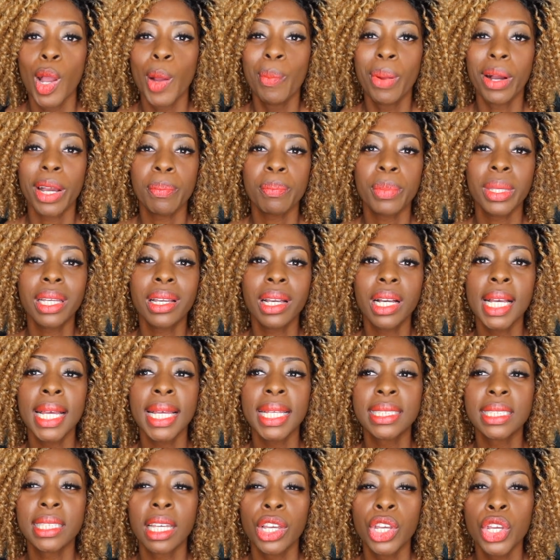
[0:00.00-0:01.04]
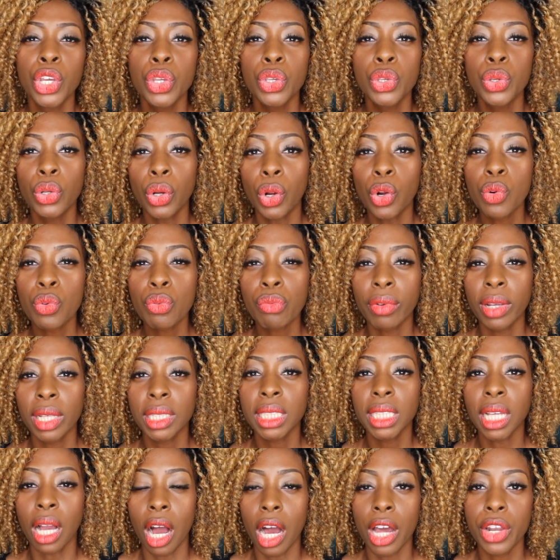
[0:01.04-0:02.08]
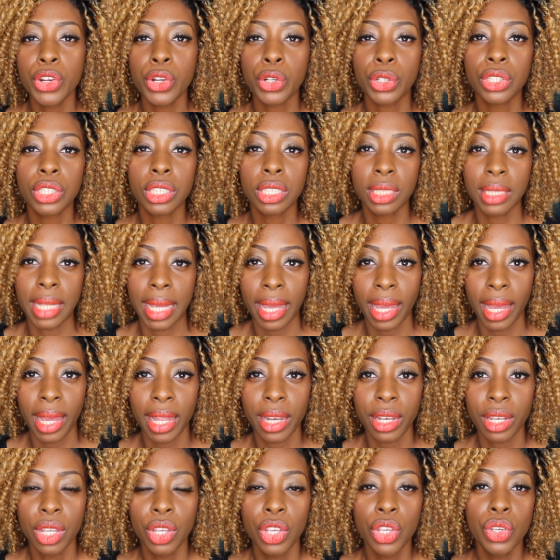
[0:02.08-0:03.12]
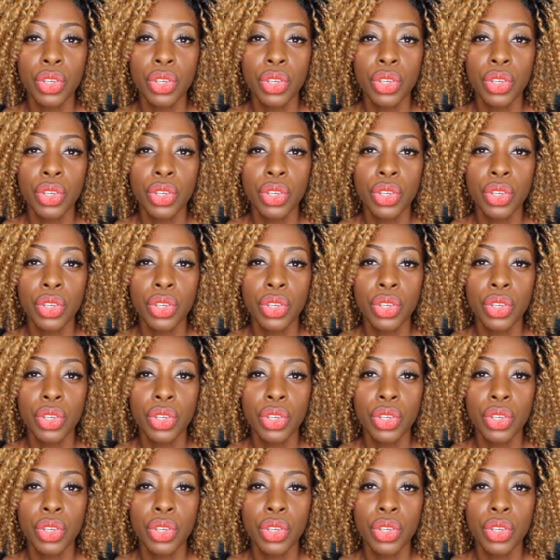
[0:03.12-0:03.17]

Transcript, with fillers: but because you don't really understand.